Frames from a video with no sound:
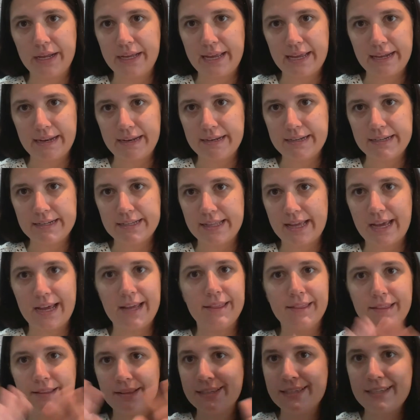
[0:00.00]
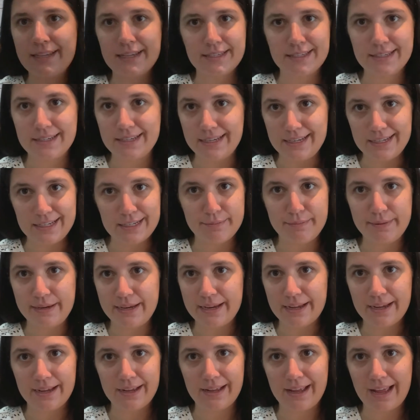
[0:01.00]
get into that. This doesn't need to
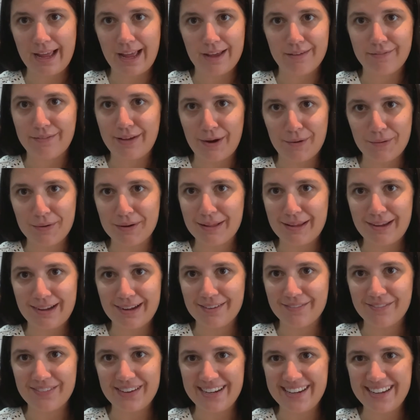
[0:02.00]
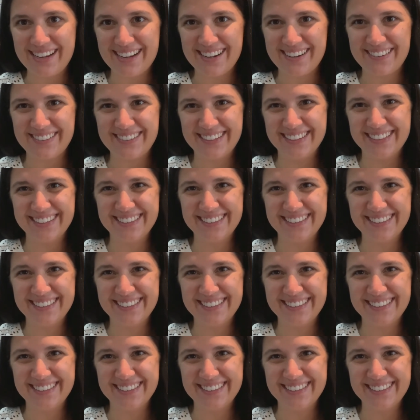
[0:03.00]
be a half-hour-long video.